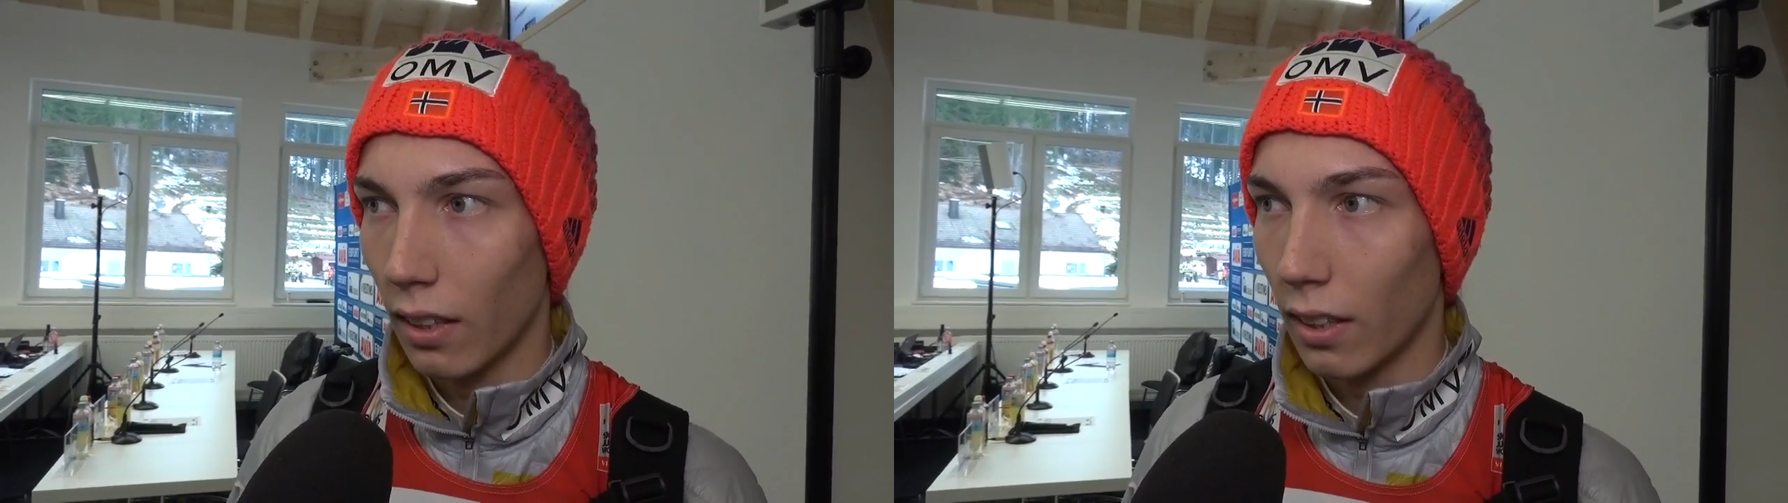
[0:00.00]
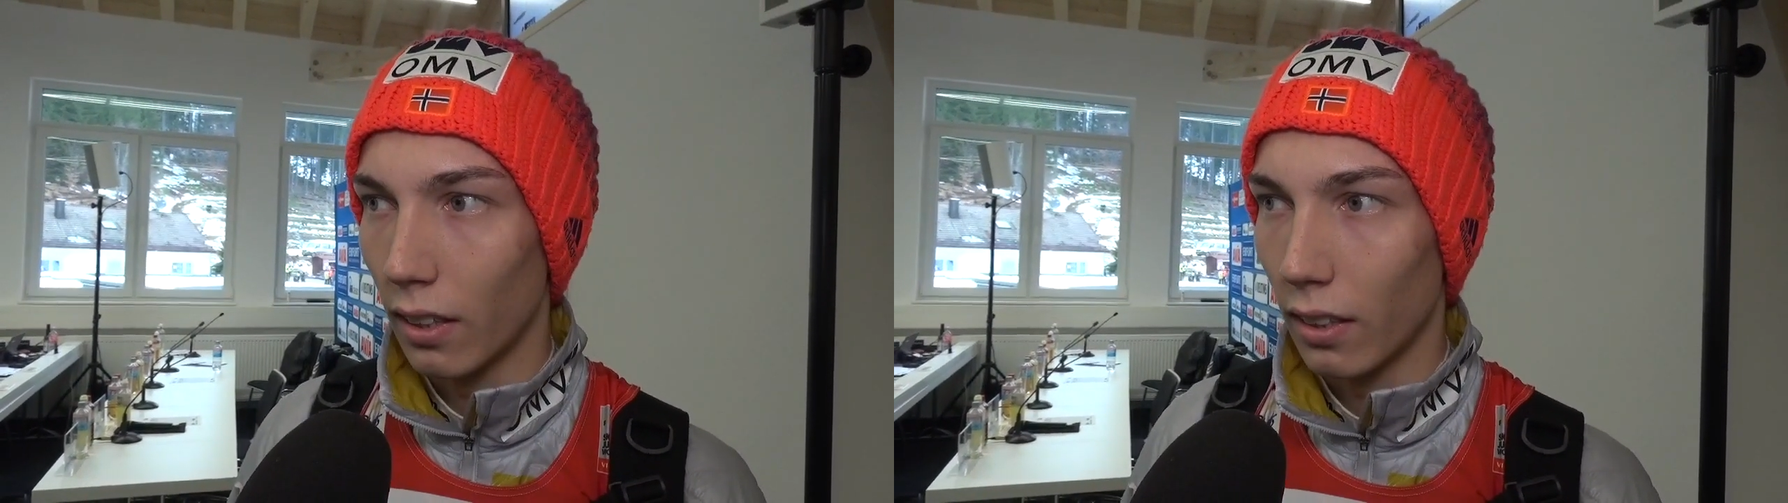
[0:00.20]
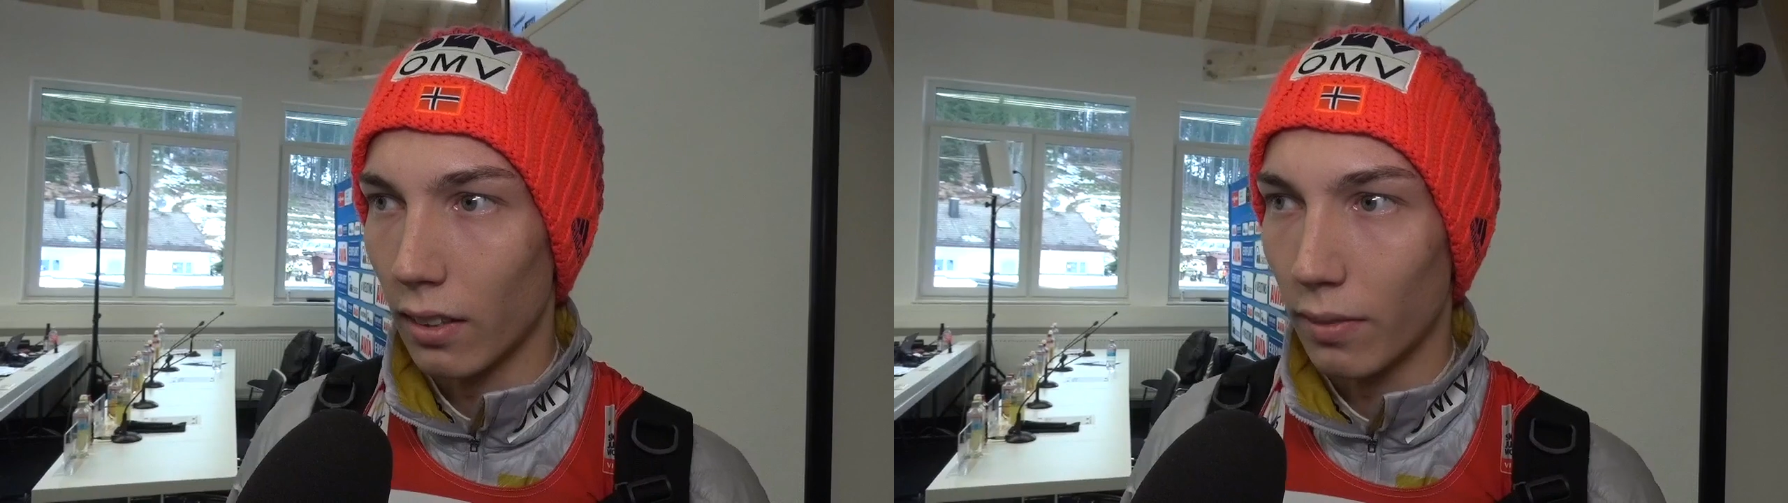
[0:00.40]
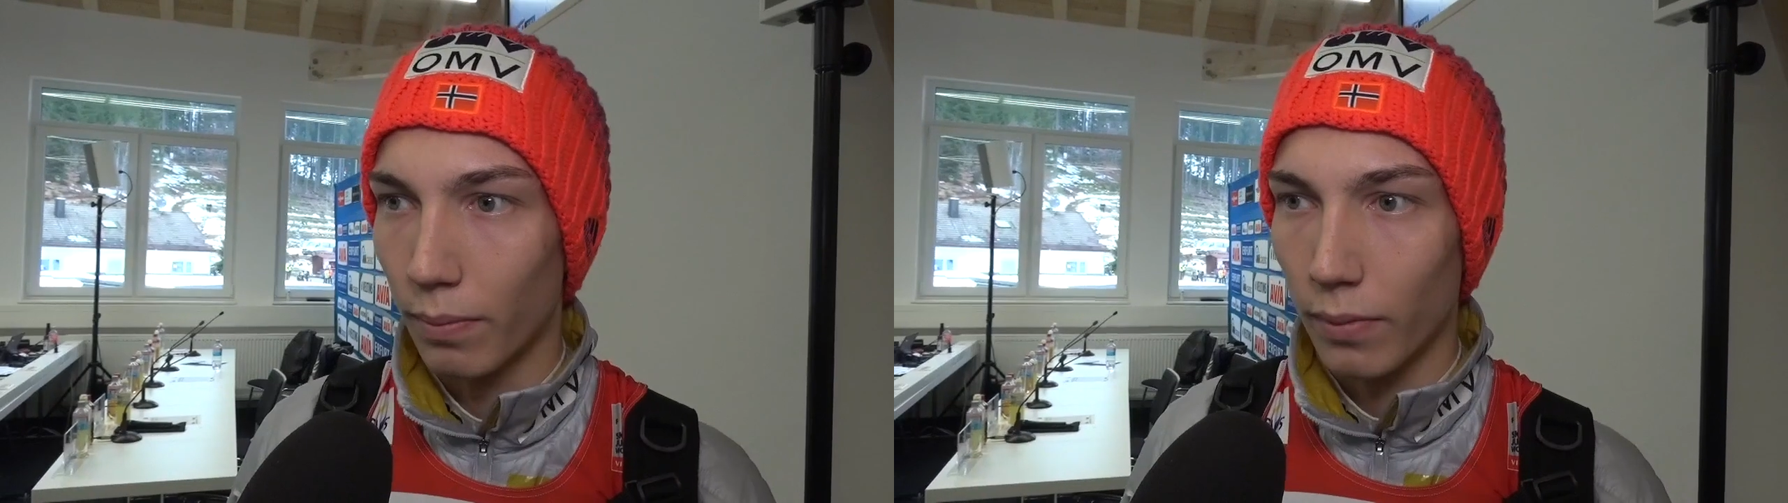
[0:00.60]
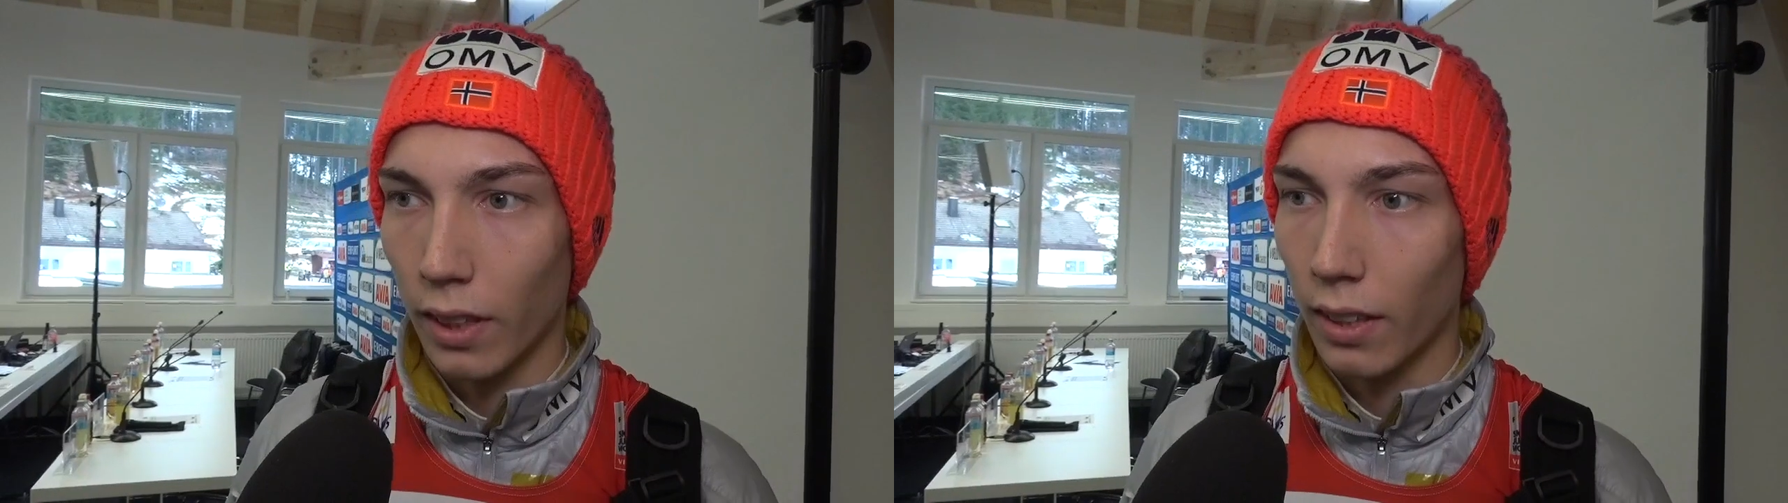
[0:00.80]
uh,
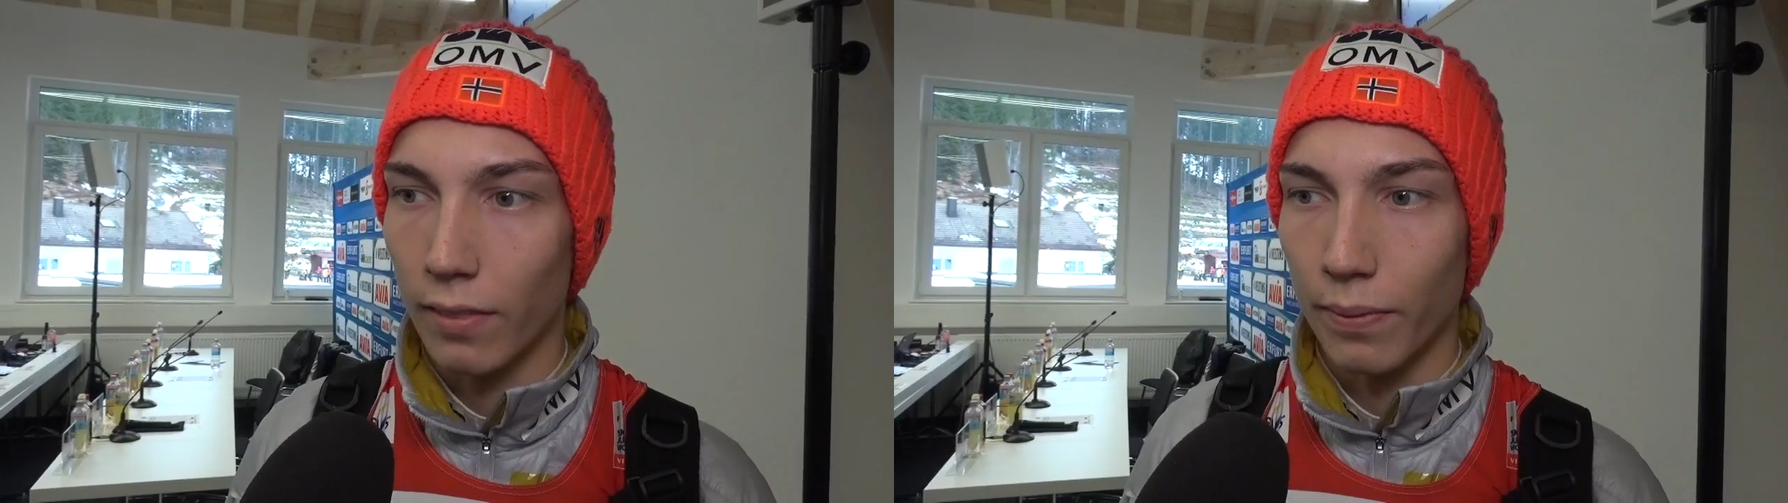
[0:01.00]
yeah.